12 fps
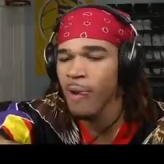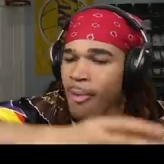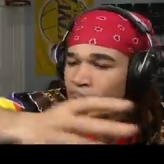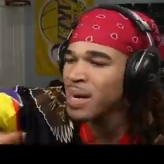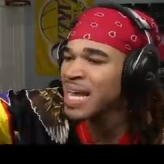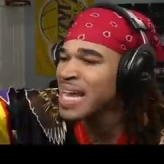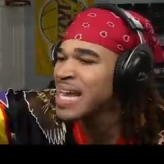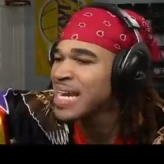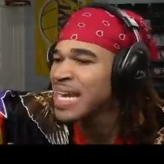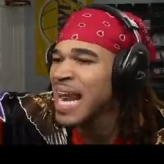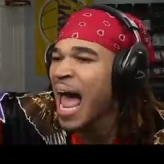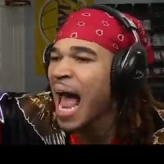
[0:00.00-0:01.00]
But he
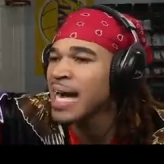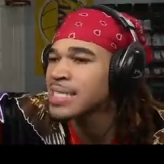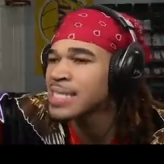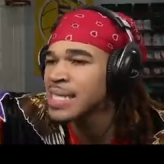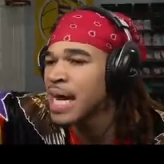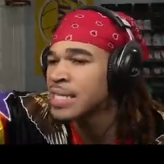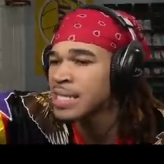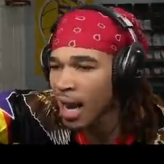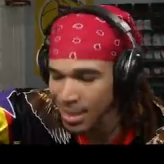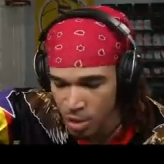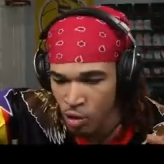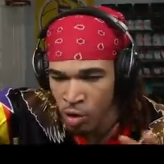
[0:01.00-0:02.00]
didn't actually touch
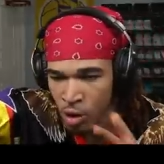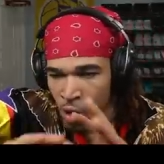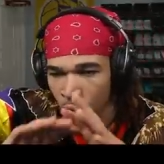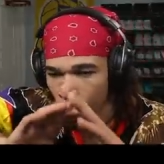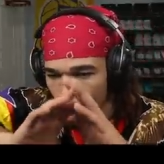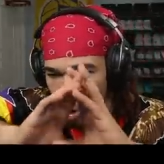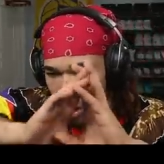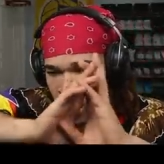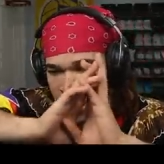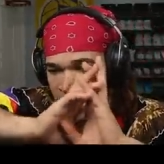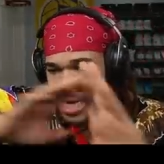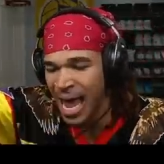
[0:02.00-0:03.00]
her or
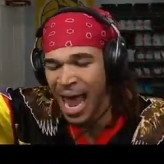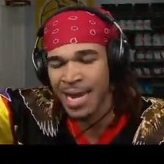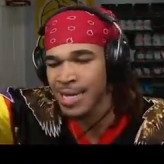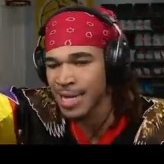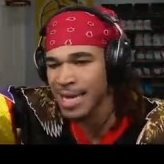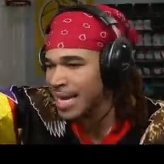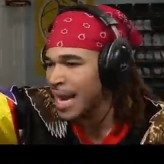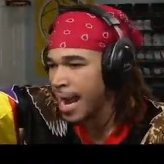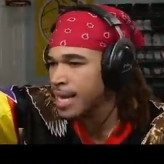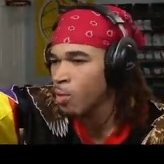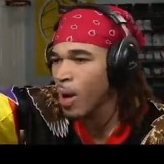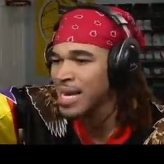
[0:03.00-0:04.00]
anything in any way.